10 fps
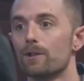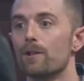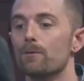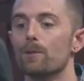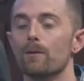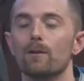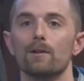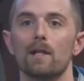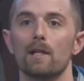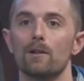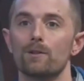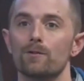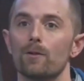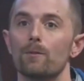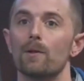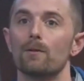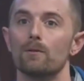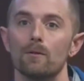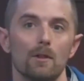and then we were in that house for about